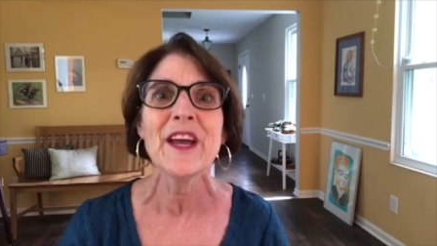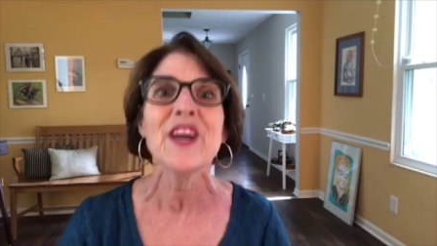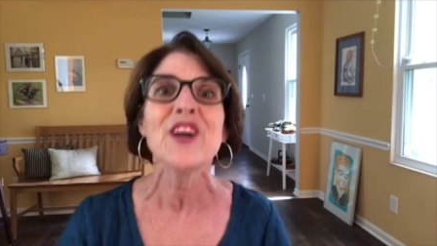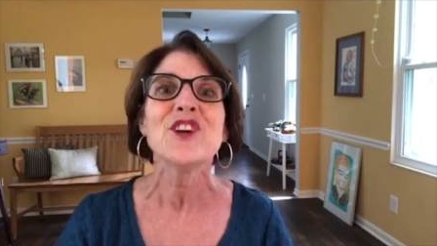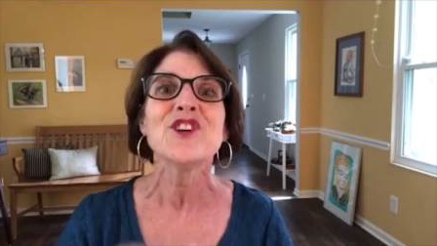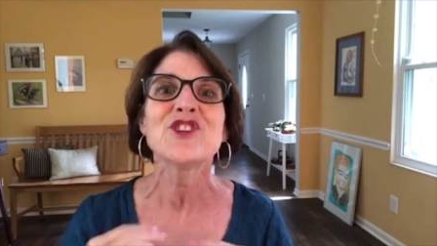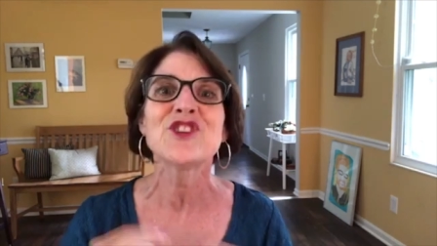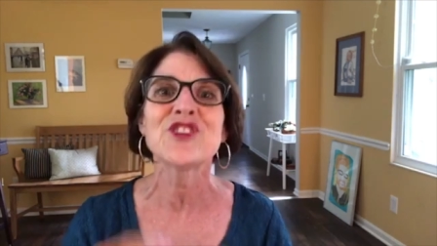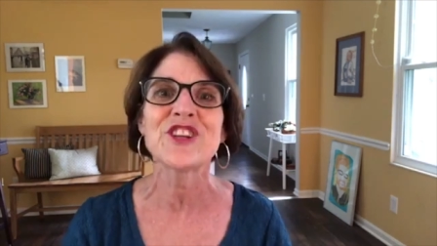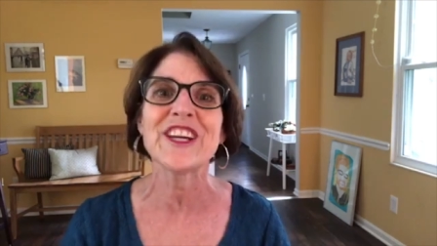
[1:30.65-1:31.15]

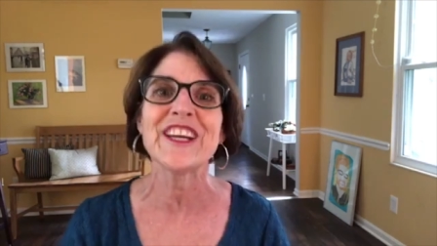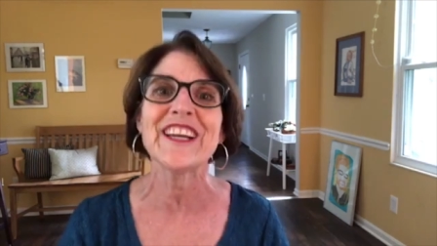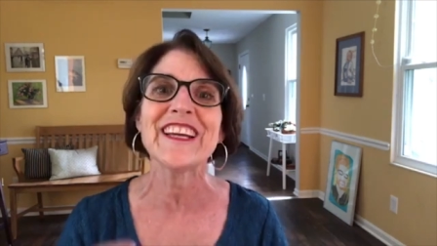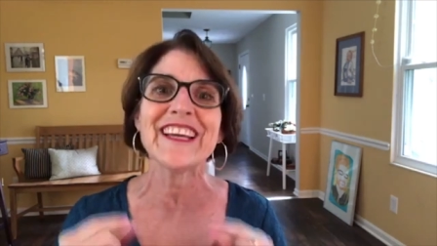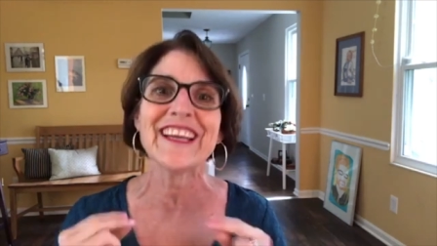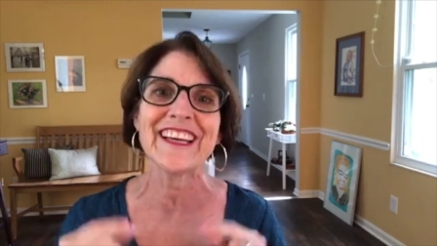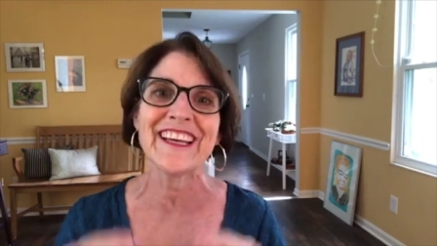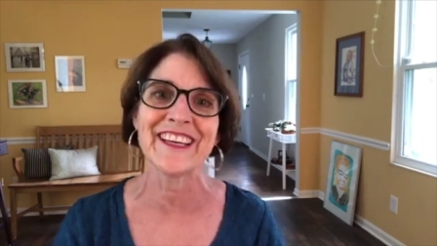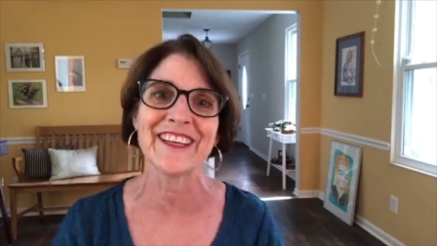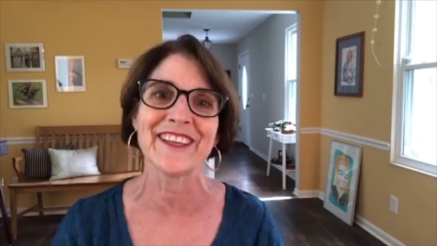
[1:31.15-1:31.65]
She
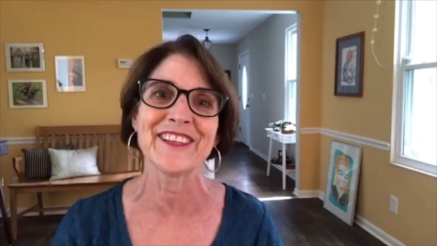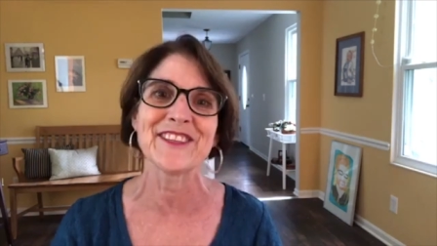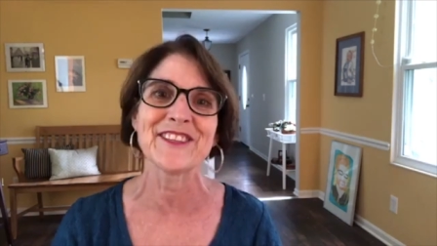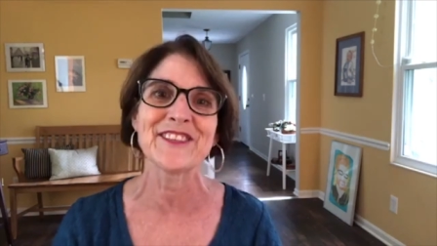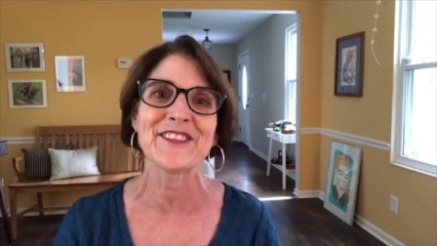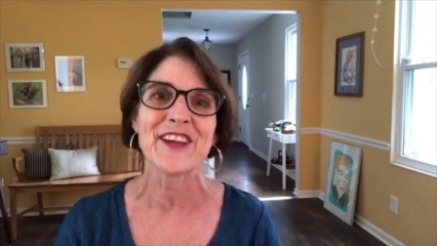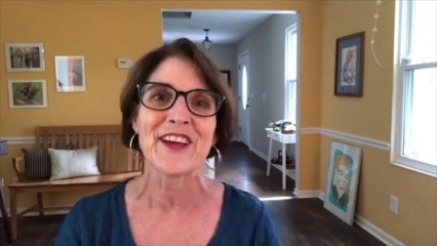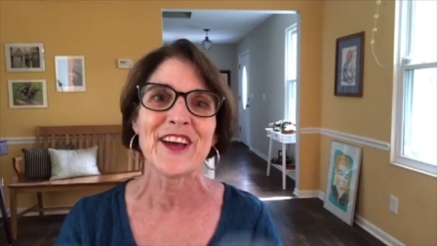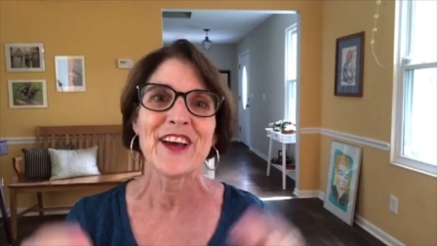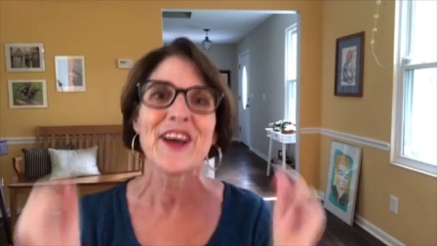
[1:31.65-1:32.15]

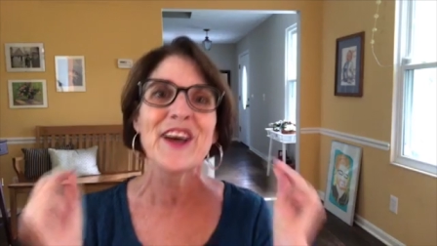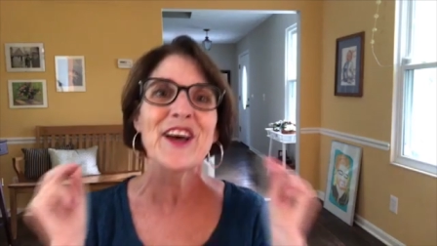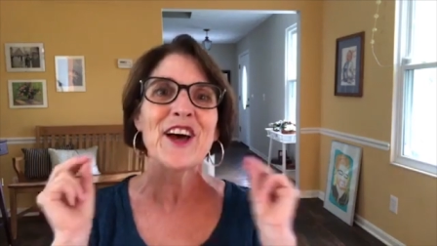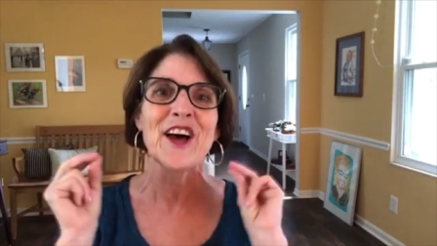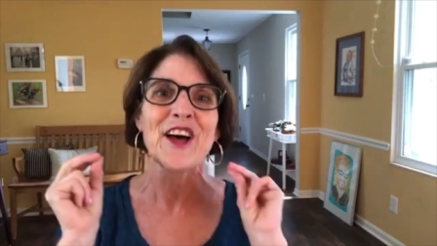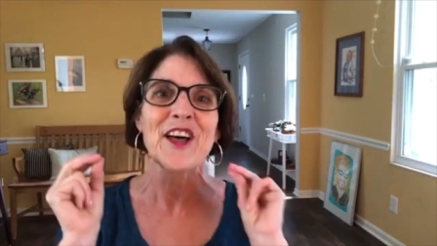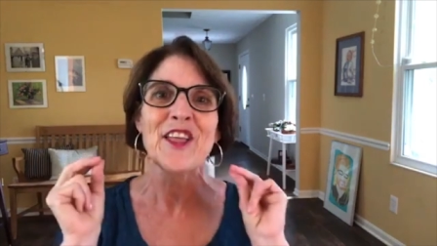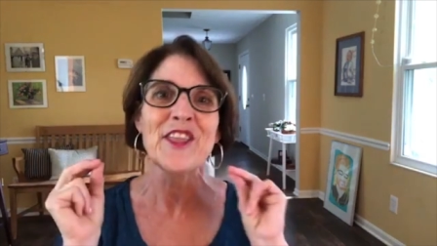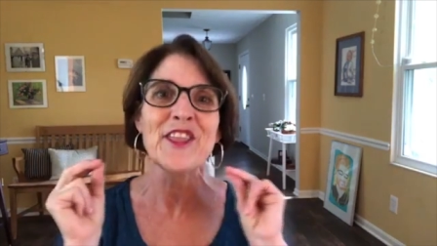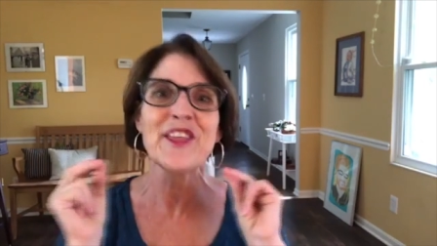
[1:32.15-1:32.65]
is
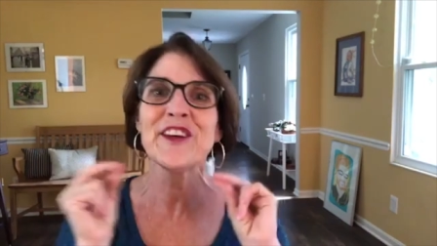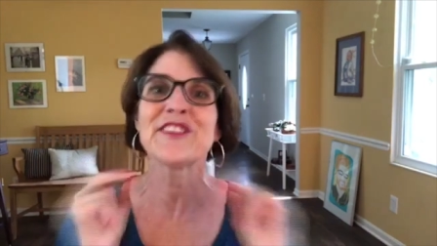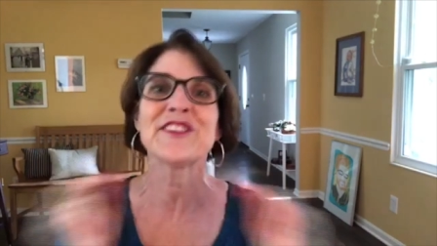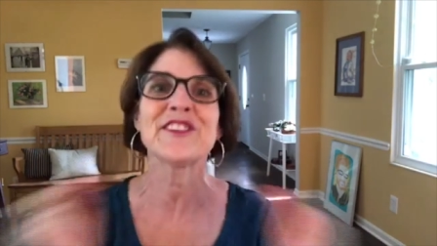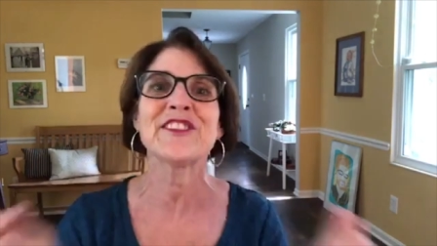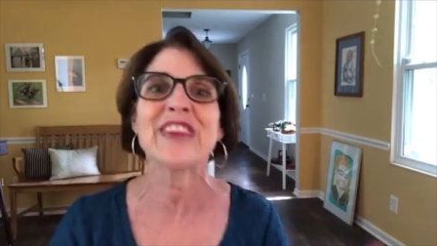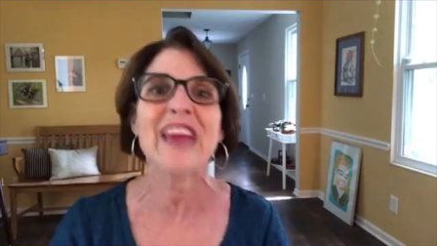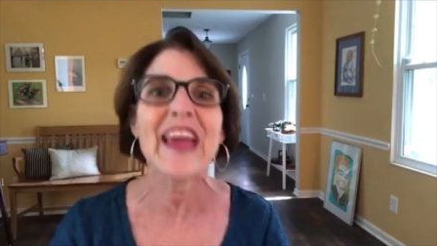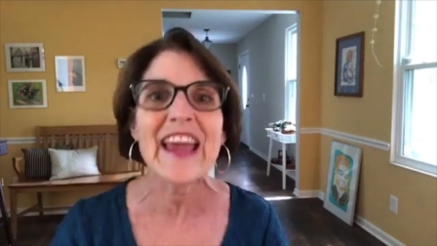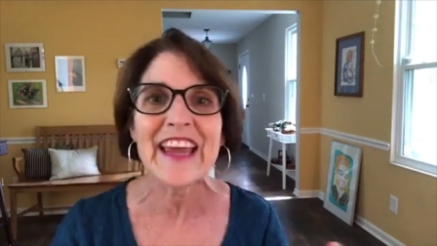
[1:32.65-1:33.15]
the
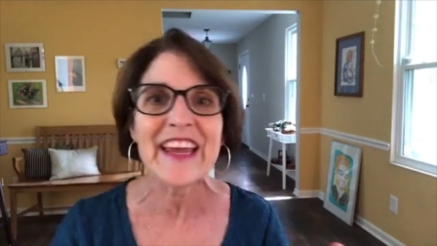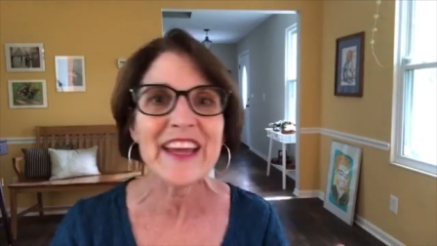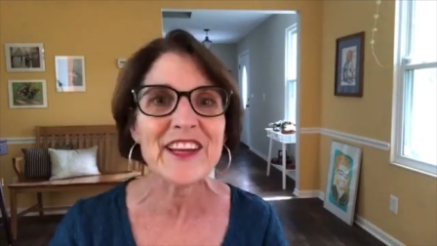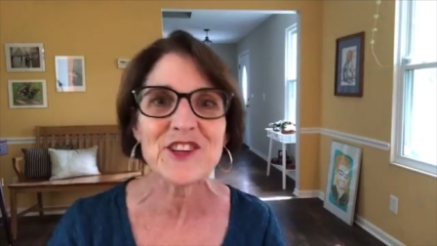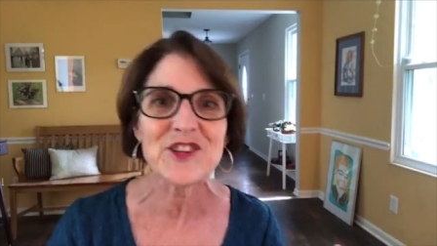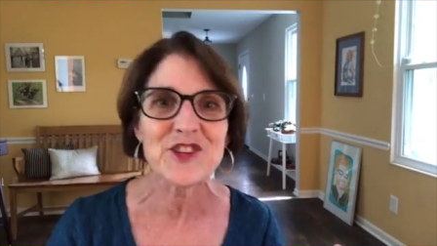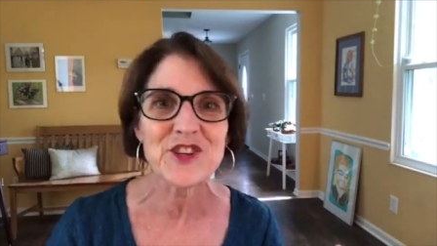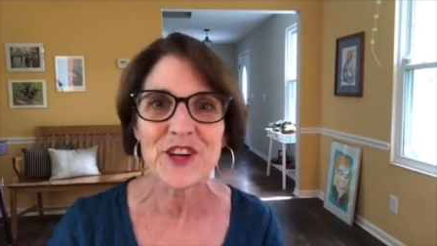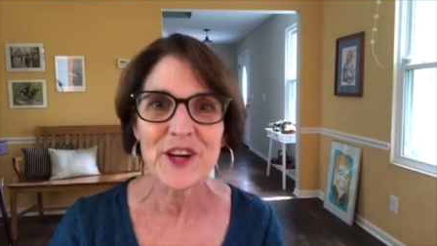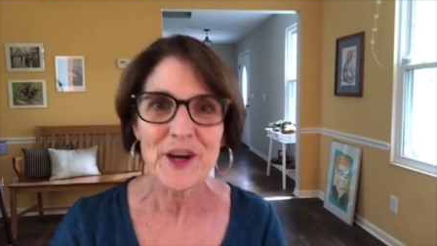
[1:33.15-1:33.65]

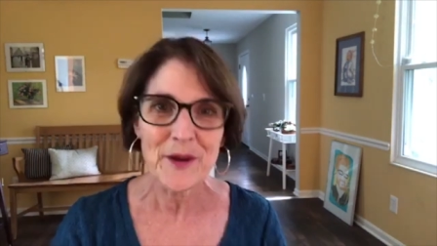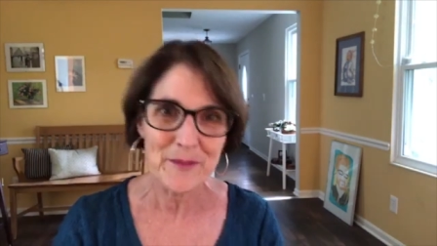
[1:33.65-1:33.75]
sage